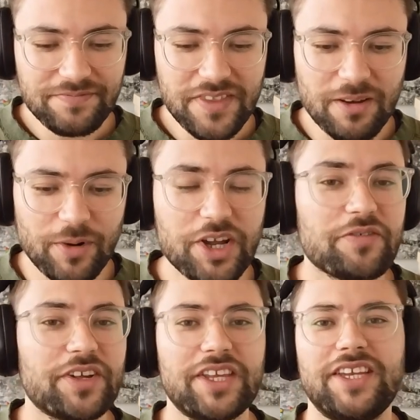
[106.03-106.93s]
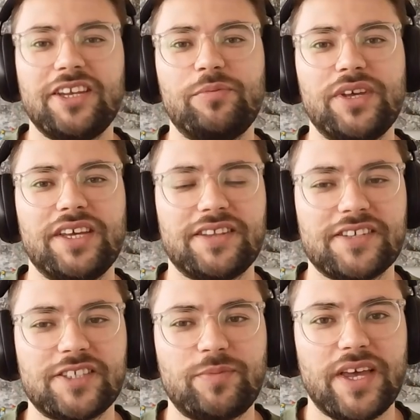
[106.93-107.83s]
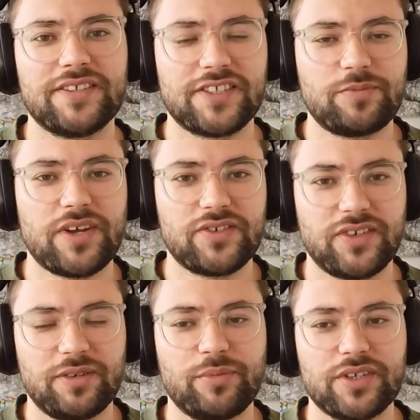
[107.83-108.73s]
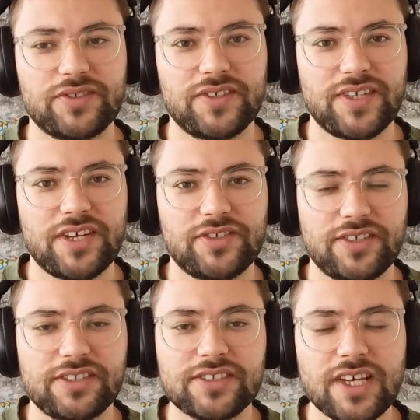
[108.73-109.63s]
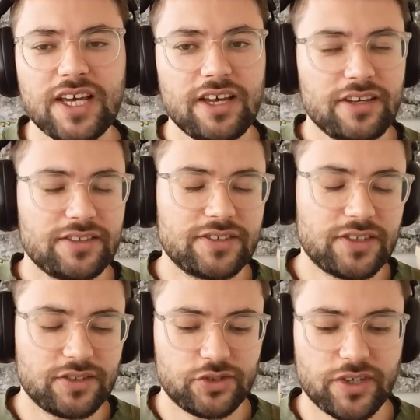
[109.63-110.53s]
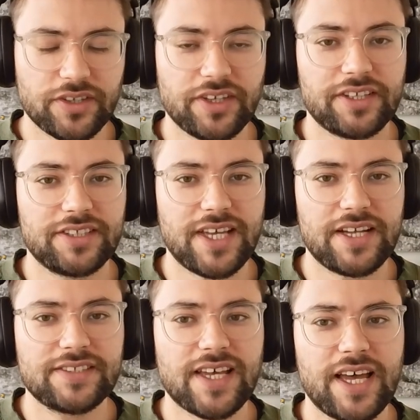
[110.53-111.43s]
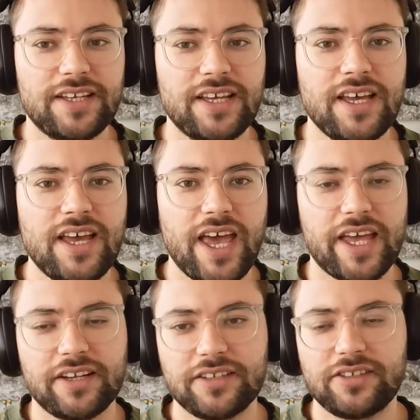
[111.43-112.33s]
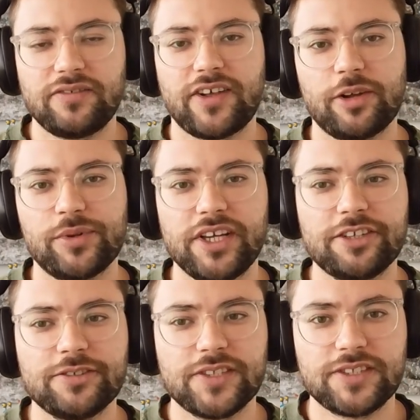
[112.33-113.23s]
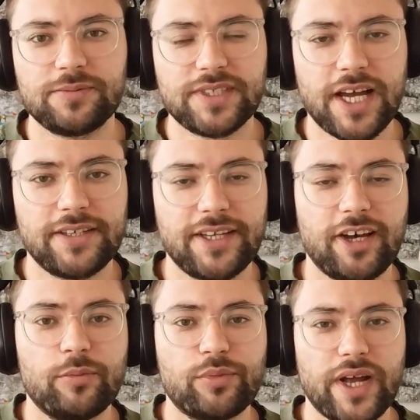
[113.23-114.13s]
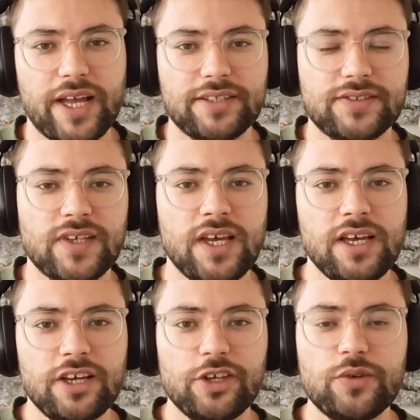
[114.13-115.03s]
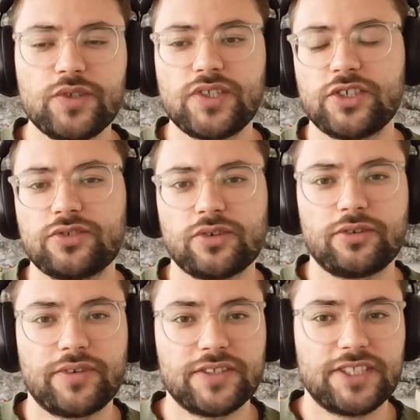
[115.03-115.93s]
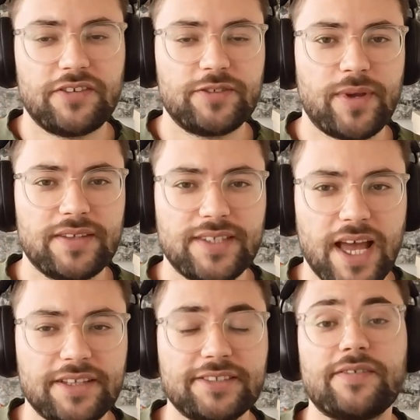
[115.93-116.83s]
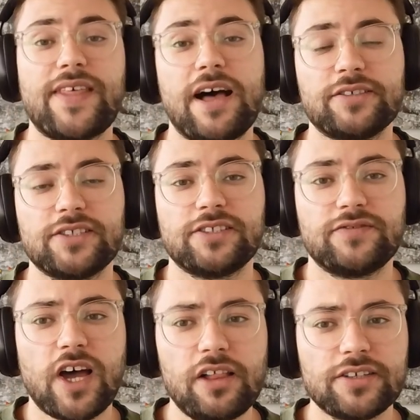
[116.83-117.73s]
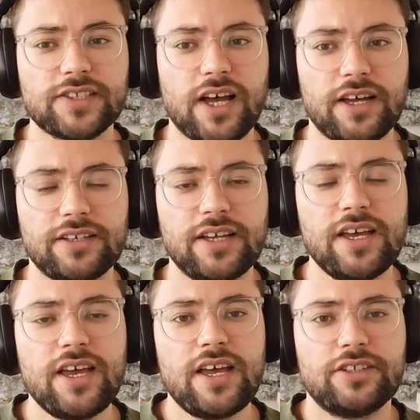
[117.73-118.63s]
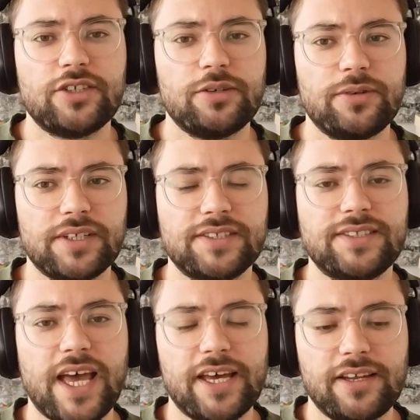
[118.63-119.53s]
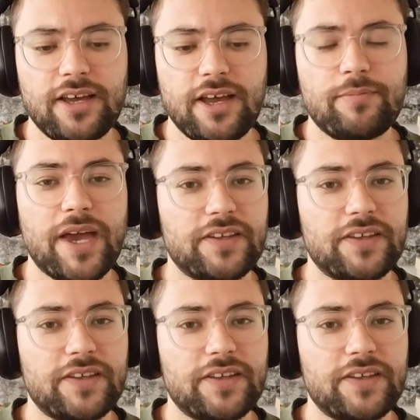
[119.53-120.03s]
Where you really need to be in this space, especially in personalization, is strictly on the data side and on the developer ecosystem side to help brands use the storefronts they've spent tens of thousands of dollars on to instead make